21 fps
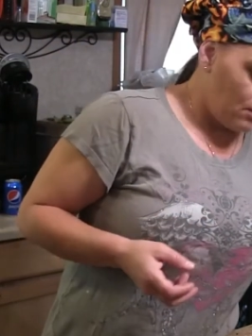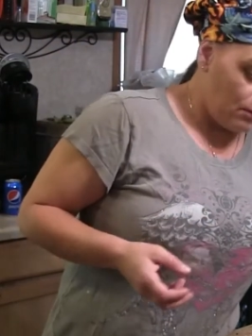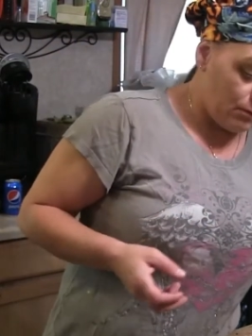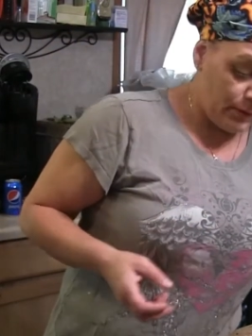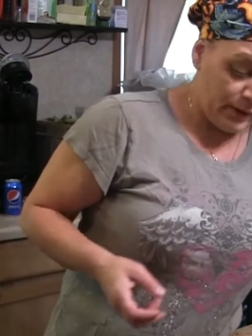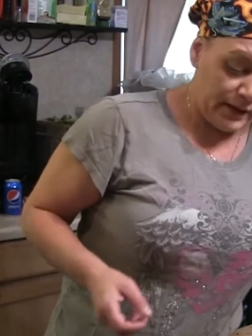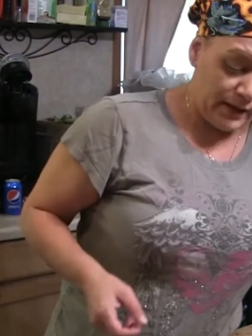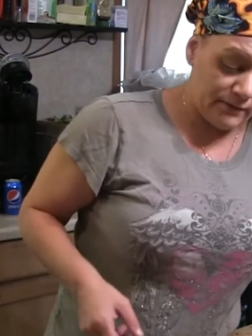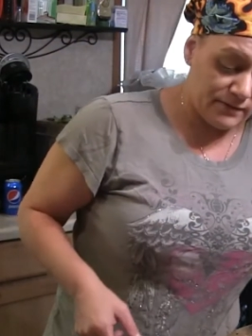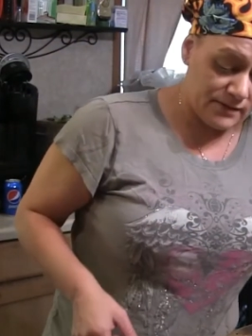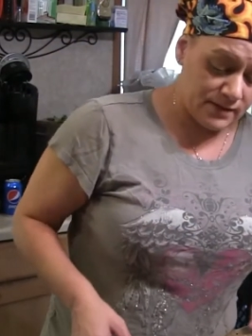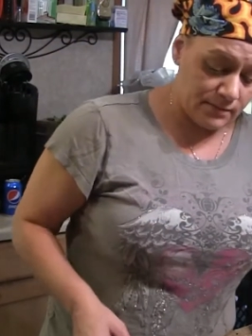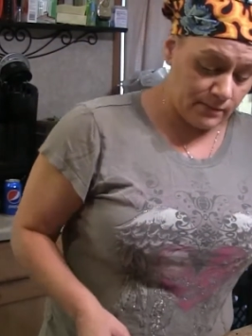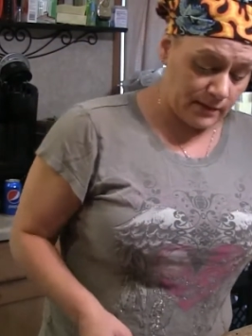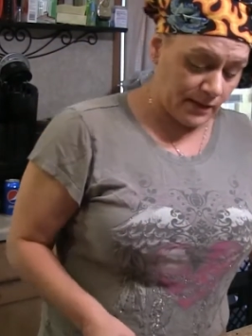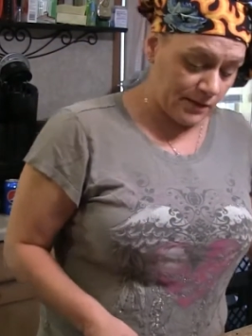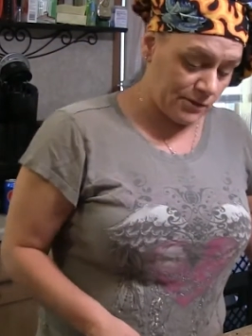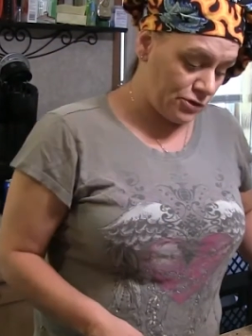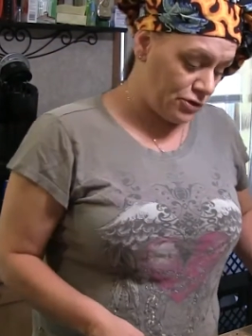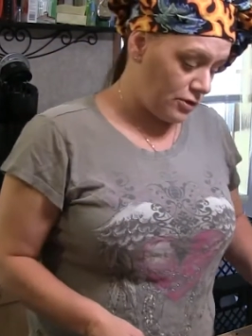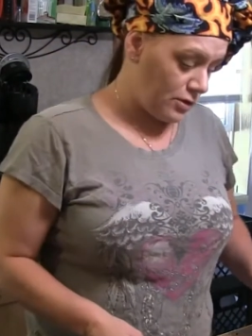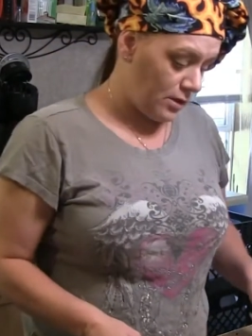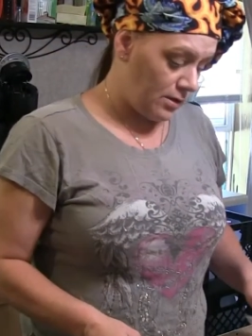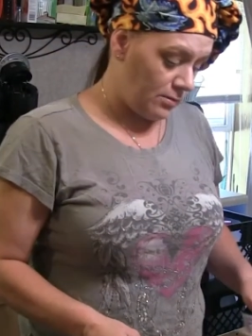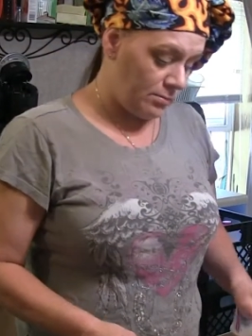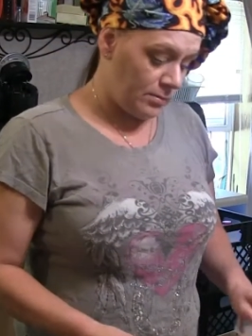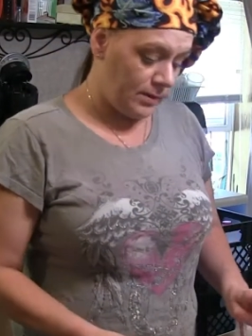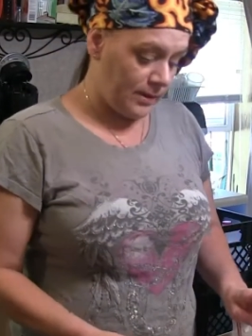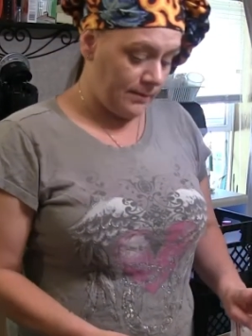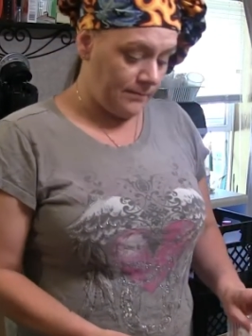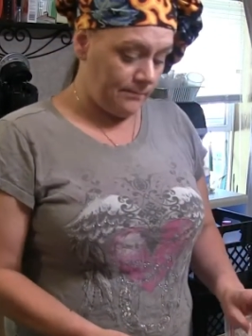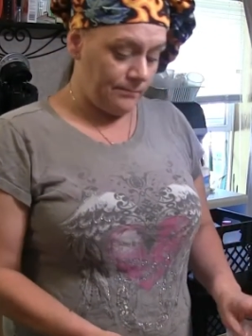We have some extra,
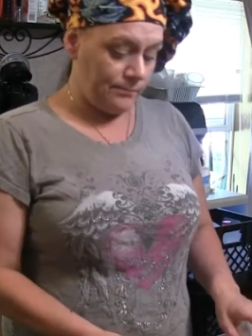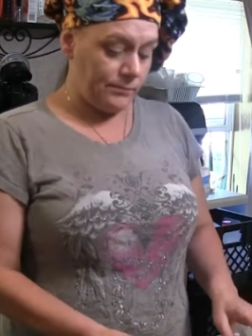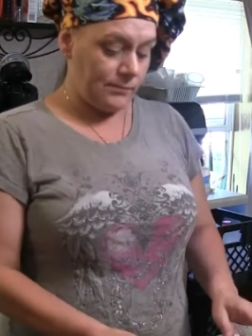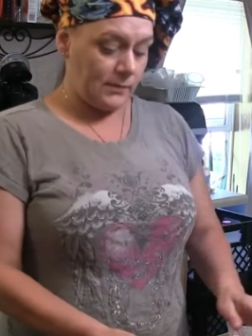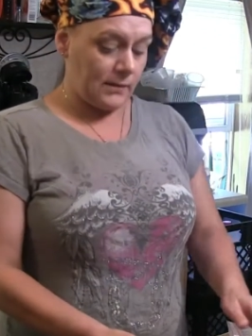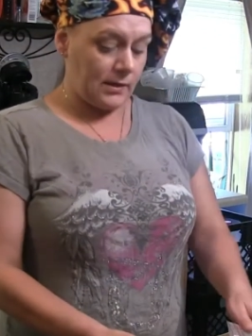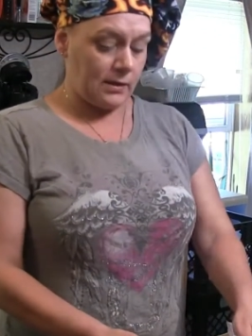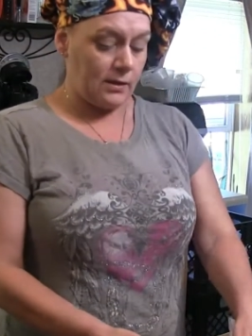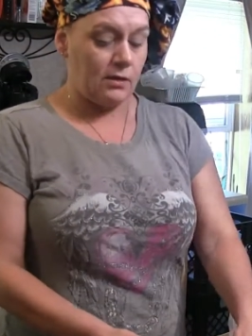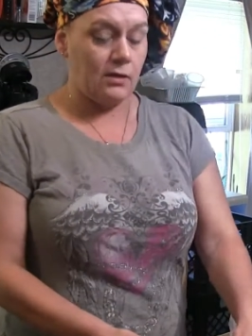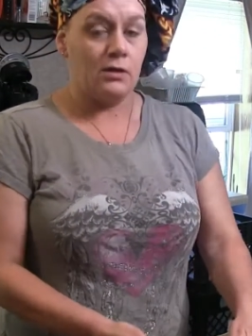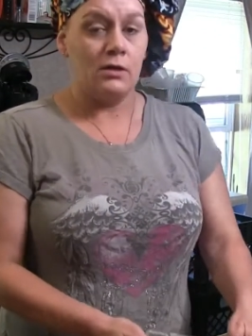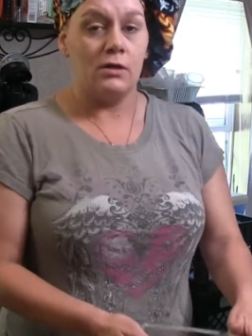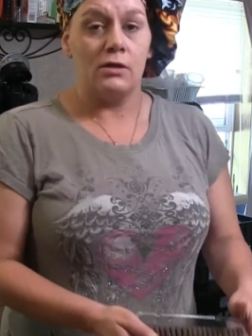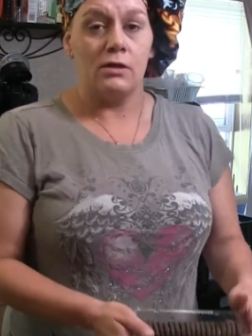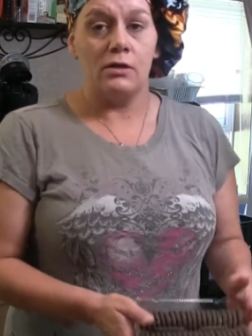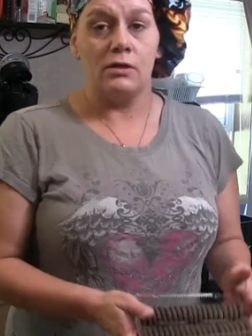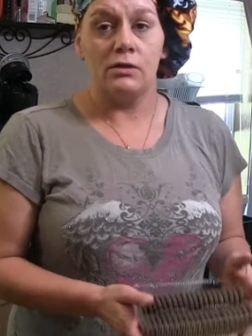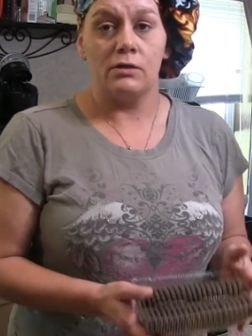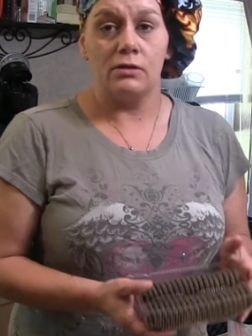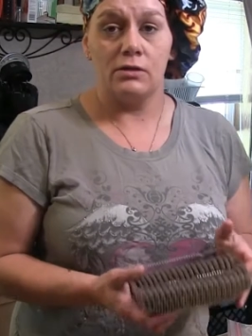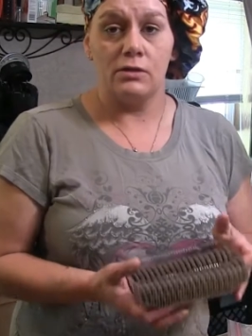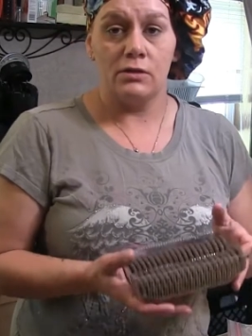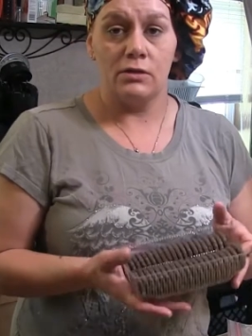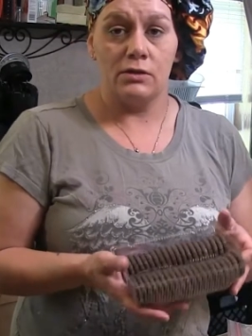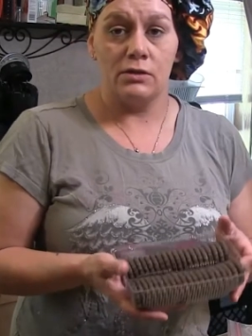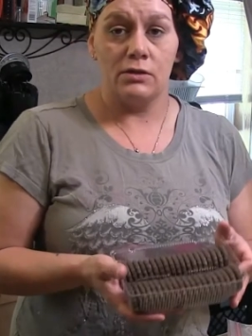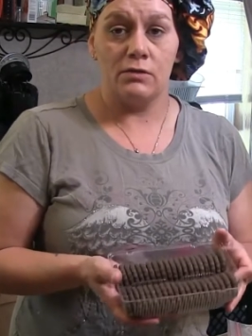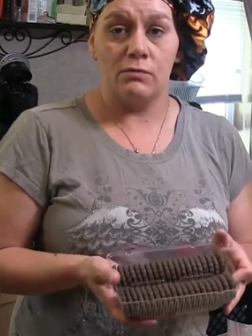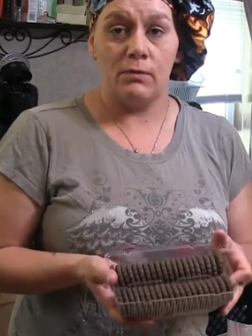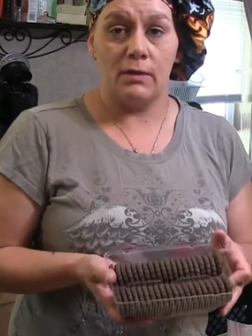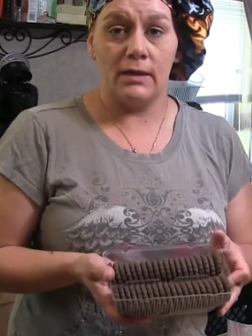but
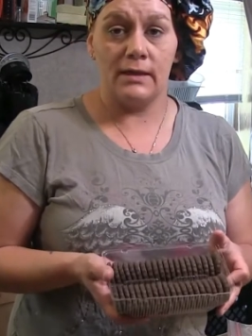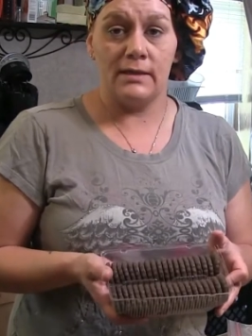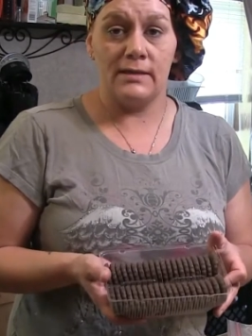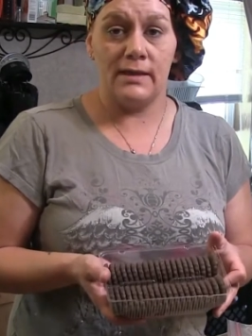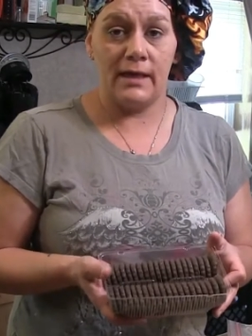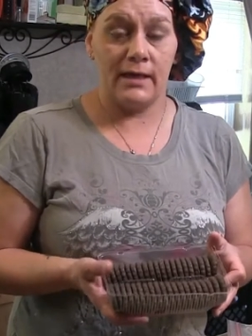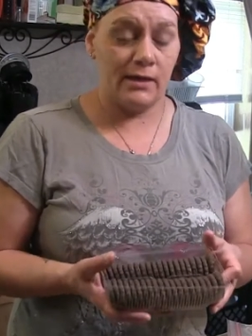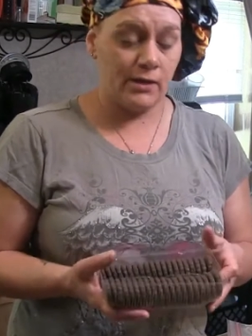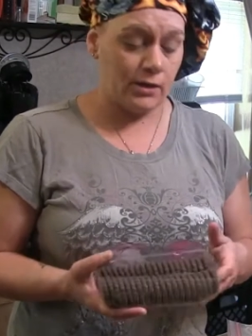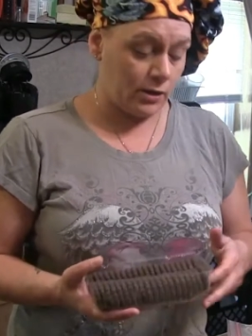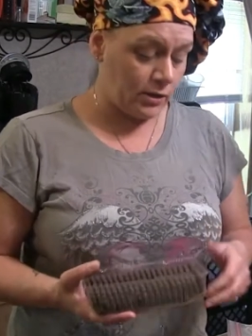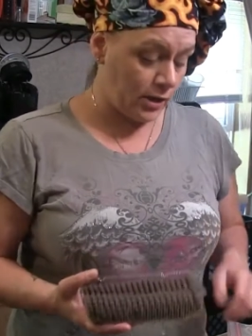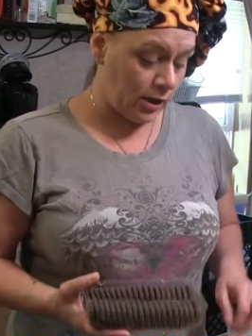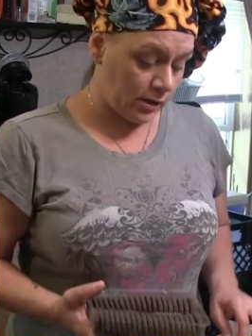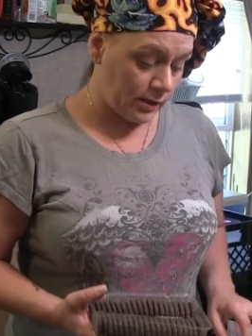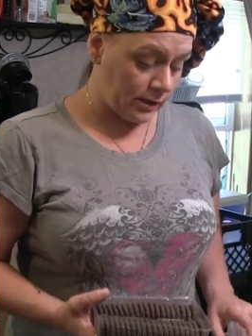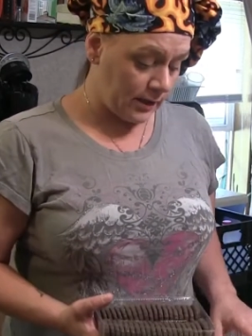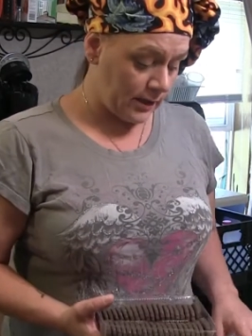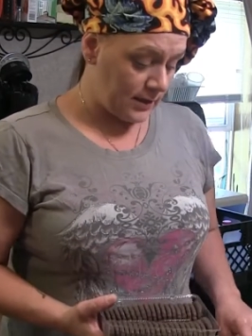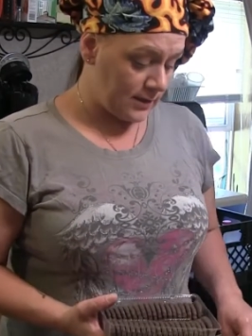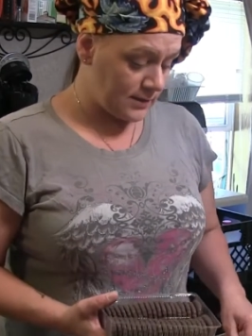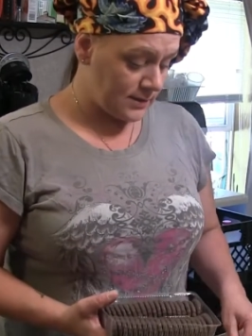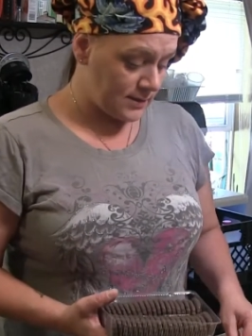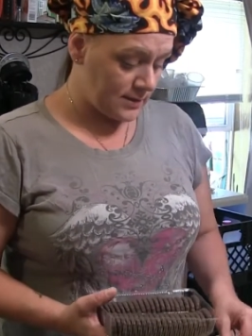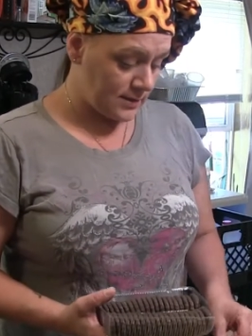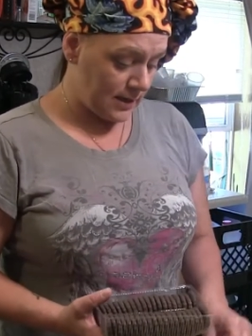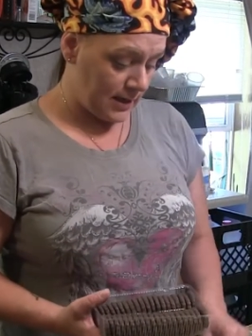you want to take your cookies